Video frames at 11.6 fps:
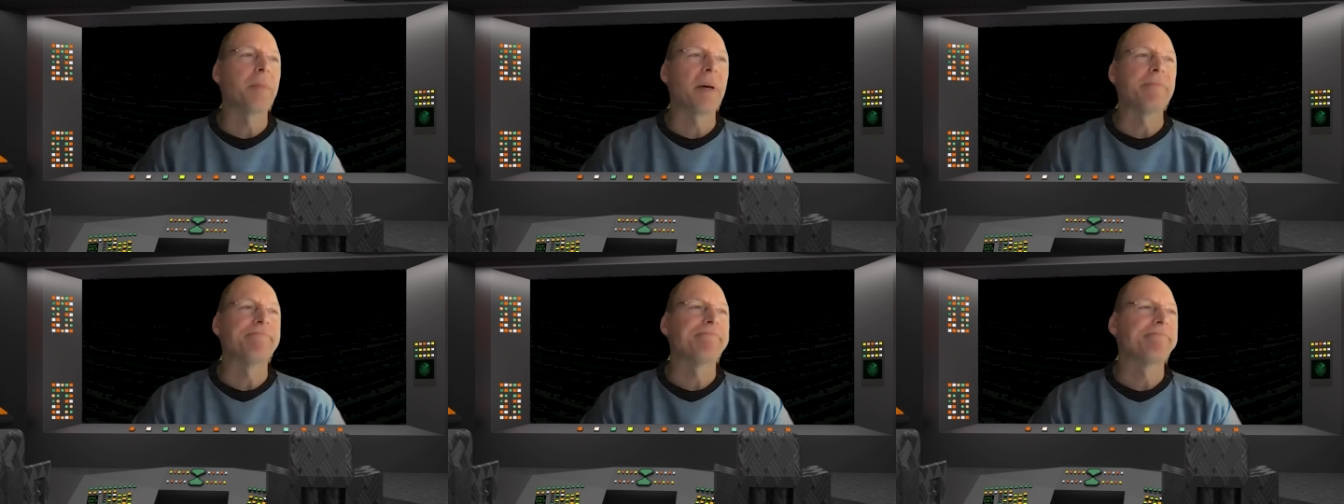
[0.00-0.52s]

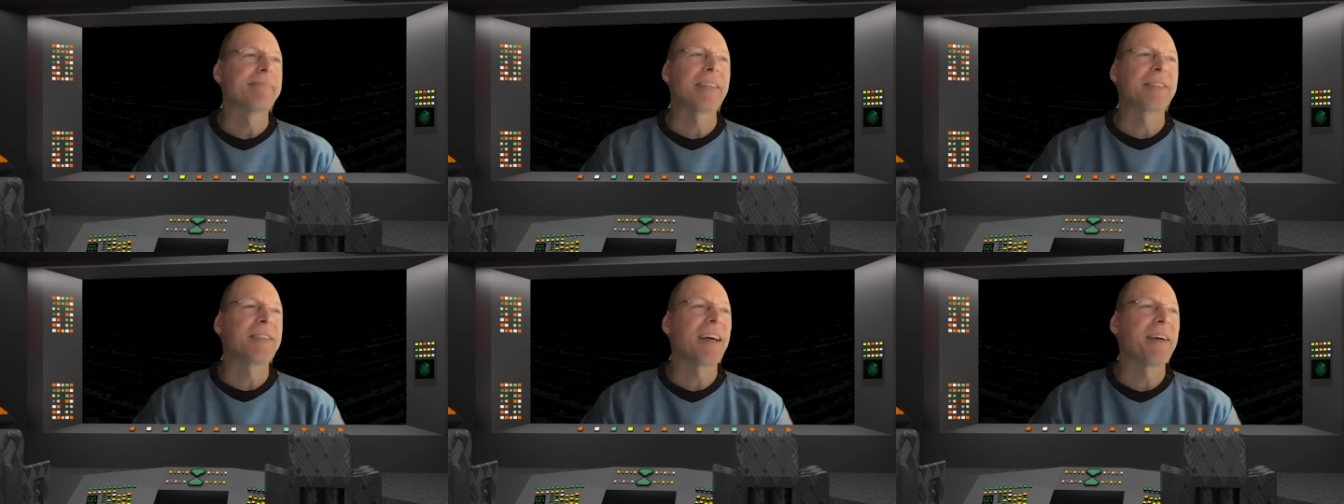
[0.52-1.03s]
but
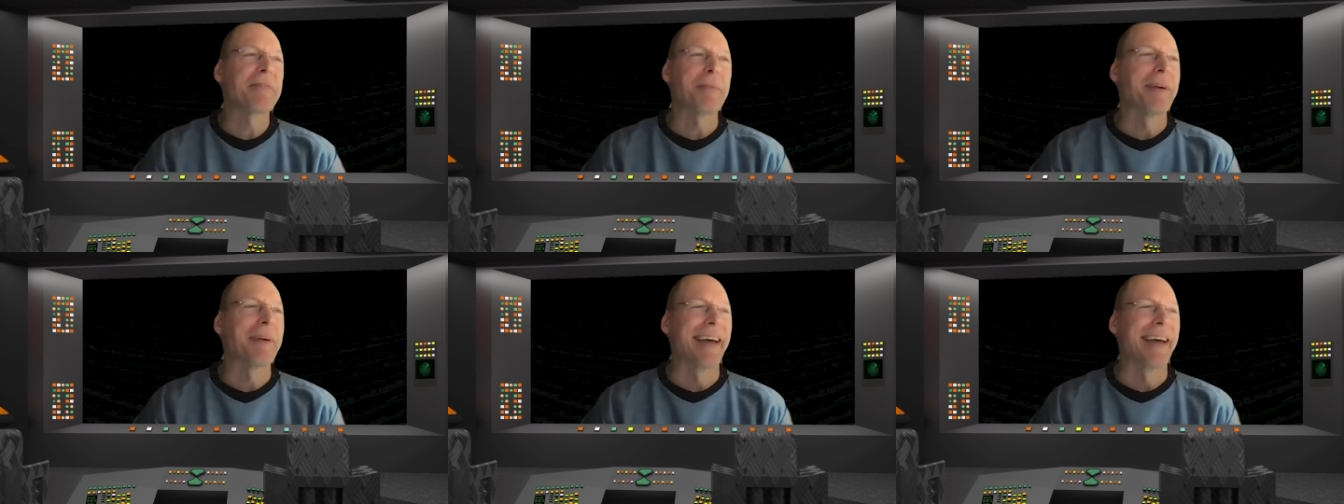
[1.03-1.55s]
that's never
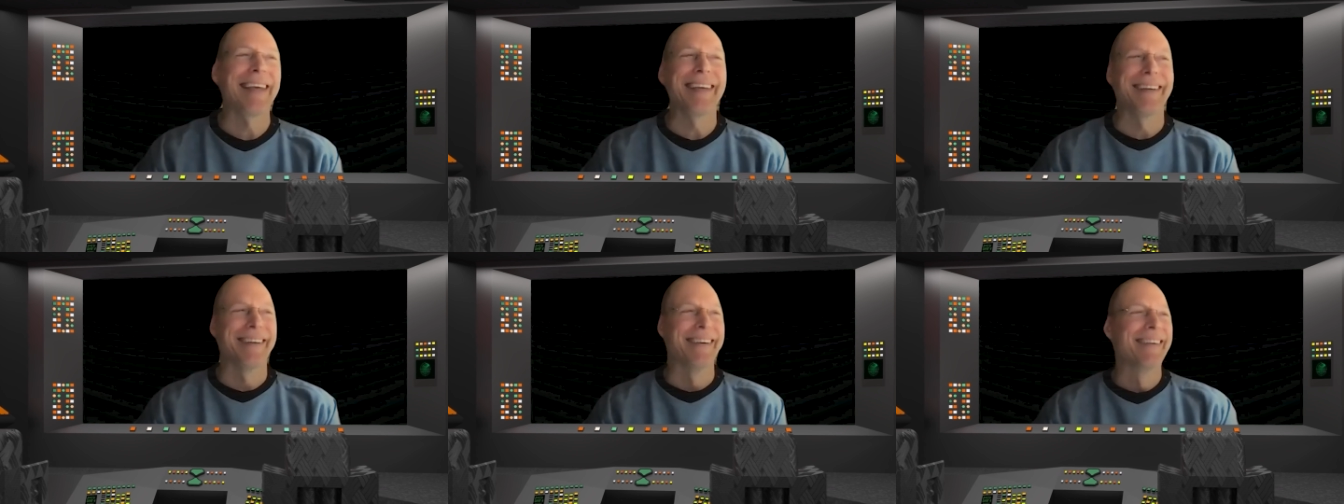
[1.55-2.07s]
what I
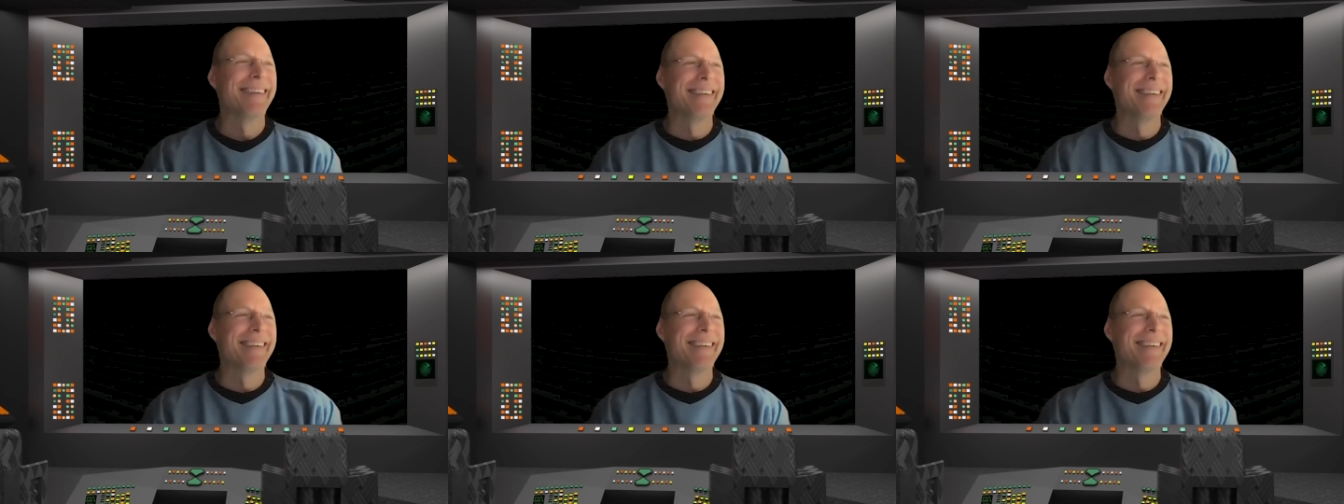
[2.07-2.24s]
hear.